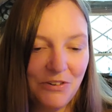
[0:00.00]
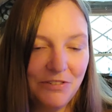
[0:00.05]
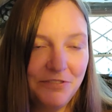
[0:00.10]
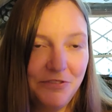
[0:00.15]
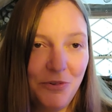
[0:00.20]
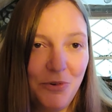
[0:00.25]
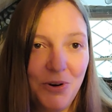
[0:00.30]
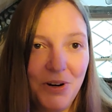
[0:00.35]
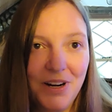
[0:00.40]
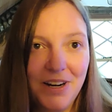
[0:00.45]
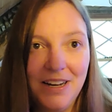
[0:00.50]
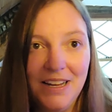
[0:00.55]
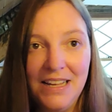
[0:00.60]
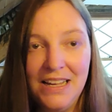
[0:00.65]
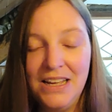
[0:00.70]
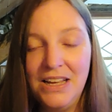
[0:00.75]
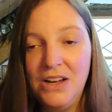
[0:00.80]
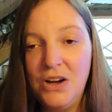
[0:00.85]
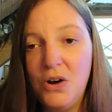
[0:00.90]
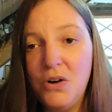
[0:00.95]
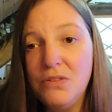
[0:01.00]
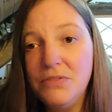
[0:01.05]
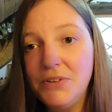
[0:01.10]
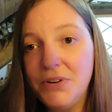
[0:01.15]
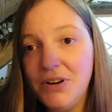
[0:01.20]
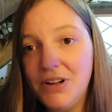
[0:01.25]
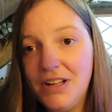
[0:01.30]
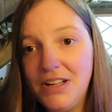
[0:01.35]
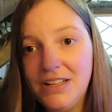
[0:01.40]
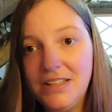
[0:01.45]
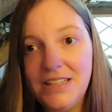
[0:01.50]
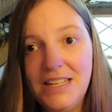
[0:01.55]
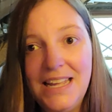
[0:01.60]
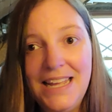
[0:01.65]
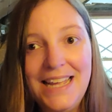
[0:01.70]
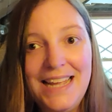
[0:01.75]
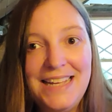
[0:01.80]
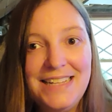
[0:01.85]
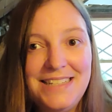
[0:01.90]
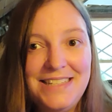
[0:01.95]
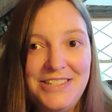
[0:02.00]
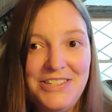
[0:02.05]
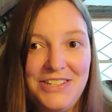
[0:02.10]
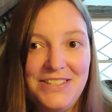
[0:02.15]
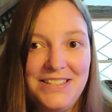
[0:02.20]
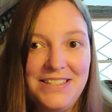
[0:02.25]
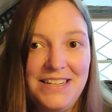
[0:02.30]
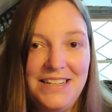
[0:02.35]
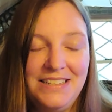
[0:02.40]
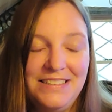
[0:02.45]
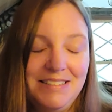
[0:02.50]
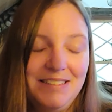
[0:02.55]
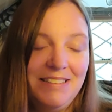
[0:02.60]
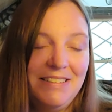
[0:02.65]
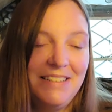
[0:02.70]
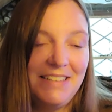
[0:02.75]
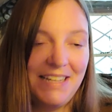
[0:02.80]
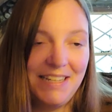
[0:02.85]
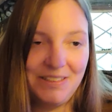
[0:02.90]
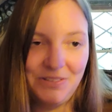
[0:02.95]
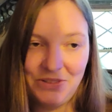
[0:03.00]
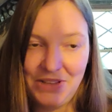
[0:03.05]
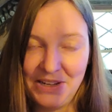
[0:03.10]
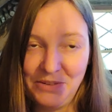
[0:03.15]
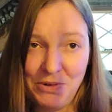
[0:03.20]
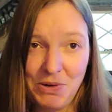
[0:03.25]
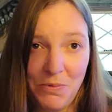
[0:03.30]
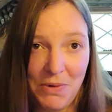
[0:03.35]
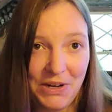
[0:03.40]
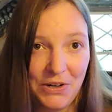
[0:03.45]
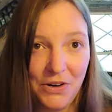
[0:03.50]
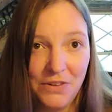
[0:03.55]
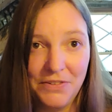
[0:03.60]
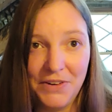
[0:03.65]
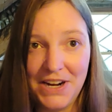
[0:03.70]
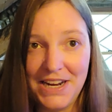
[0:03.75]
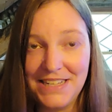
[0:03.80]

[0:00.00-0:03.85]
For overall, it's just like we went over.